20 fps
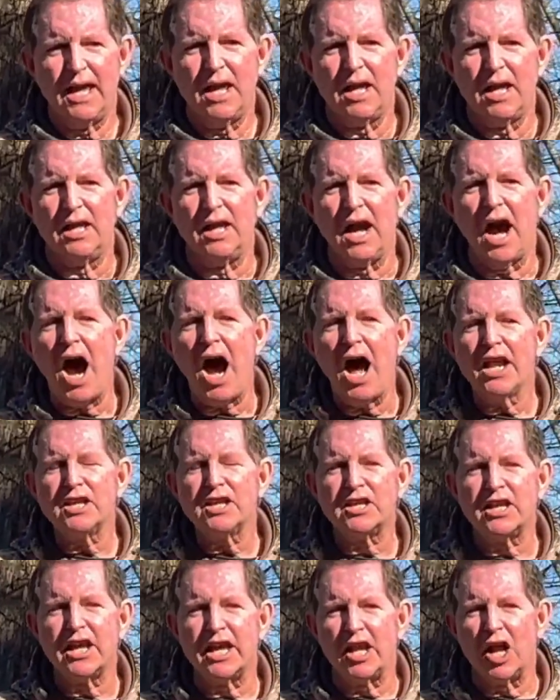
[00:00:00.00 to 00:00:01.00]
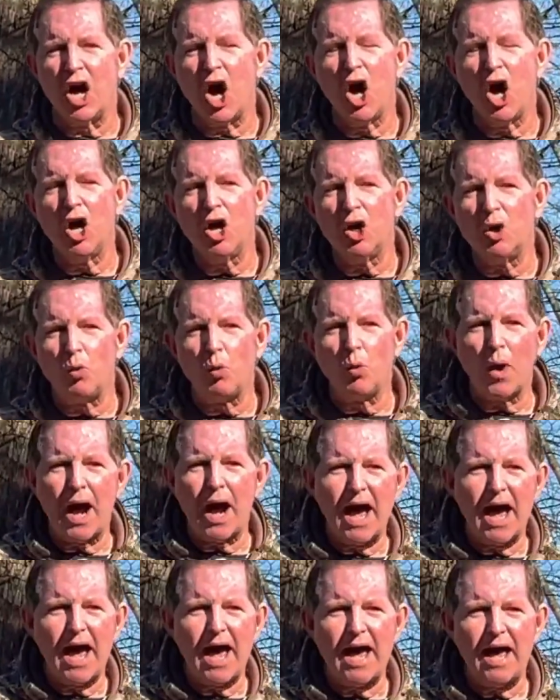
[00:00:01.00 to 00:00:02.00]
God can
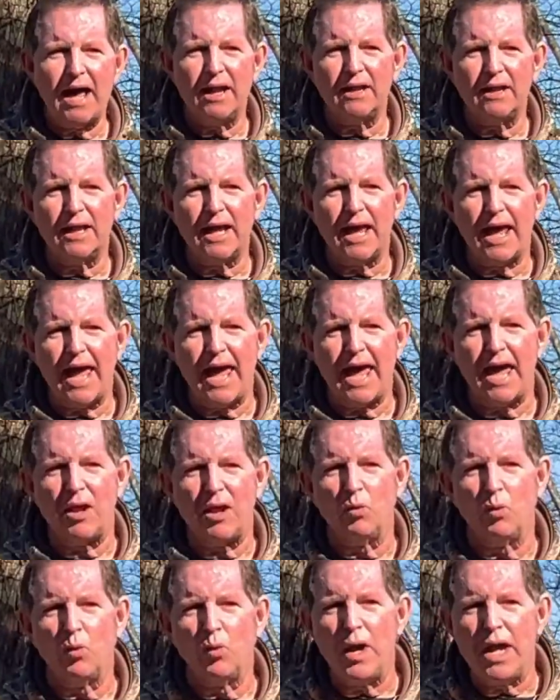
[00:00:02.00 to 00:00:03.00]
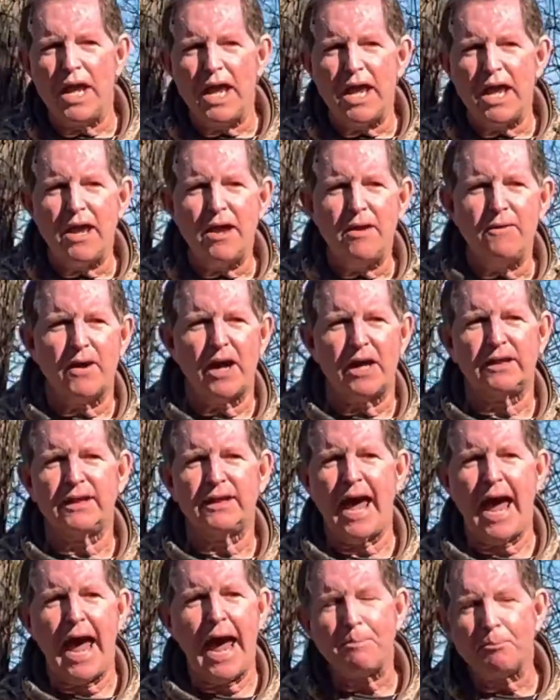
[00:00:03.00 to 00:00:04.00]
unwind and weave a
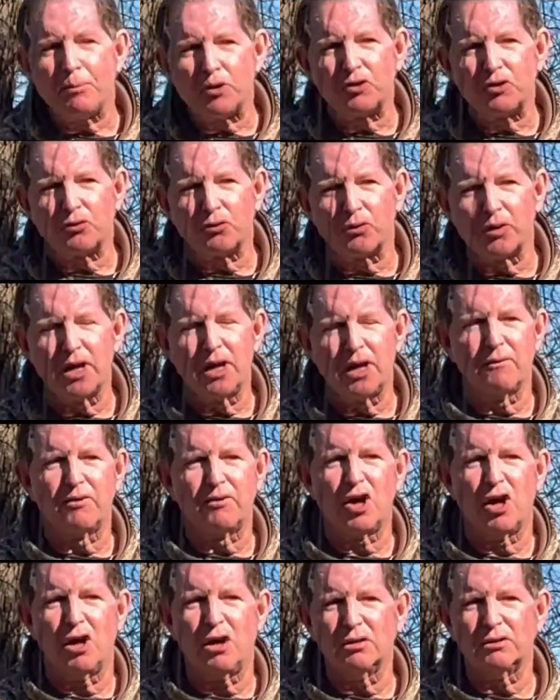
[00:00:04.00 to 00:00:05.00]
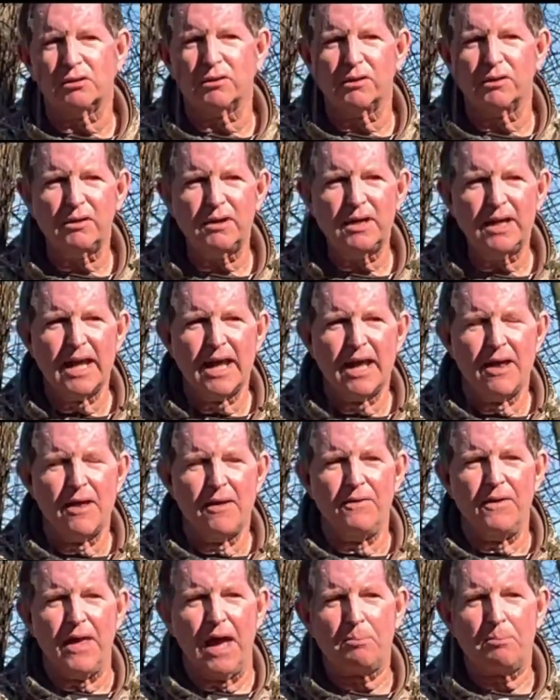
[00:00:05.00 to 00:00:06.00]
tapestry of color
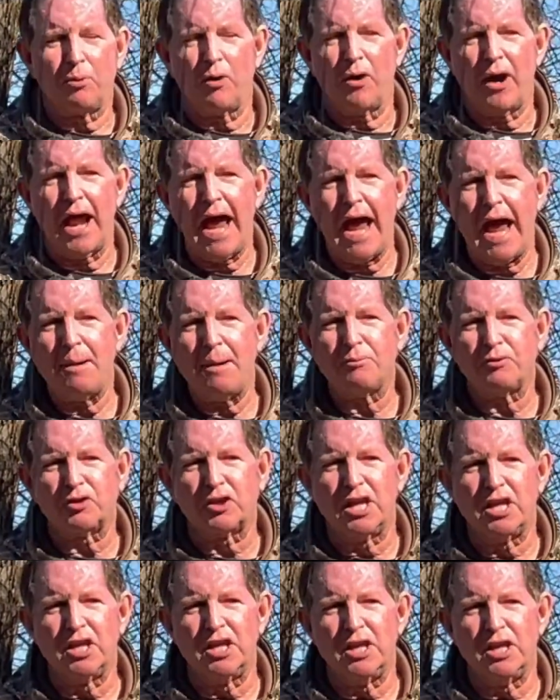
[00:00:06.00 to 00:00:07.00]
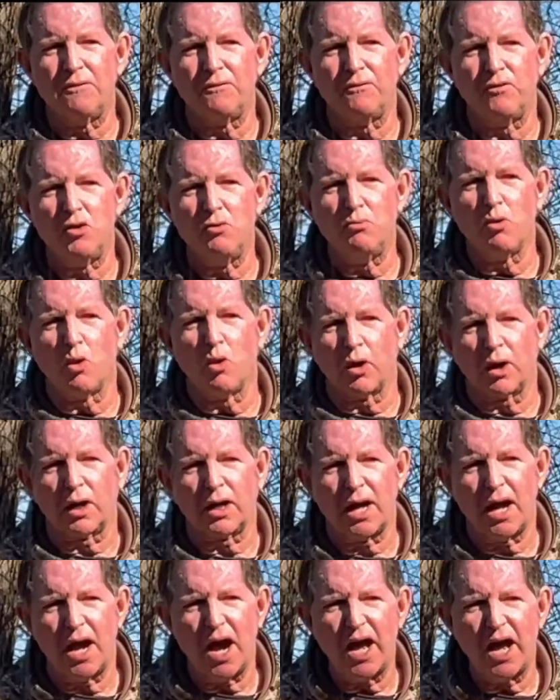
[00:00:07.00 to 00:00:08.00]
that perhaps can give you more
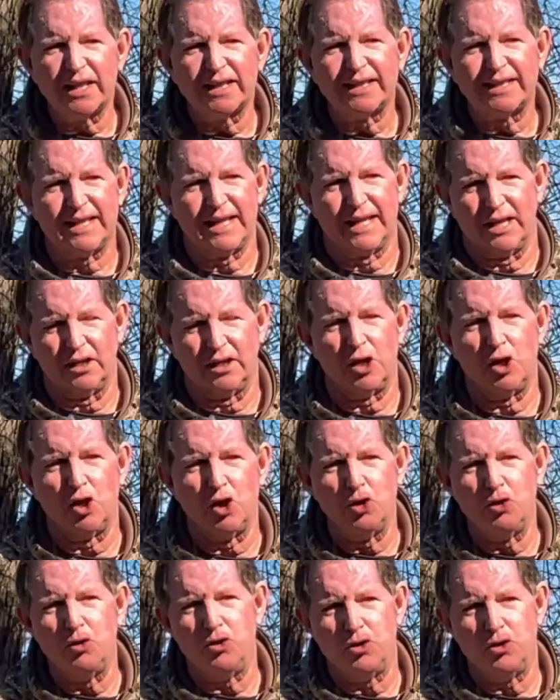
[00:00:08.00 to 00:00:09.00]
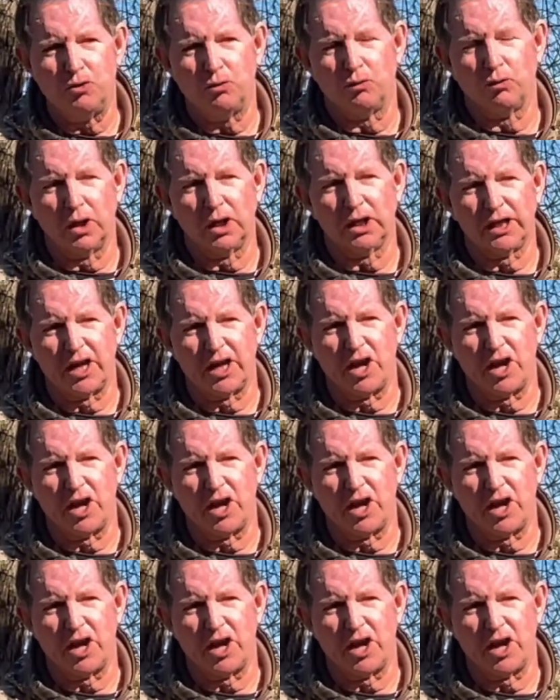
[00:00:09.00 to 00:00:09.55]
content in who you really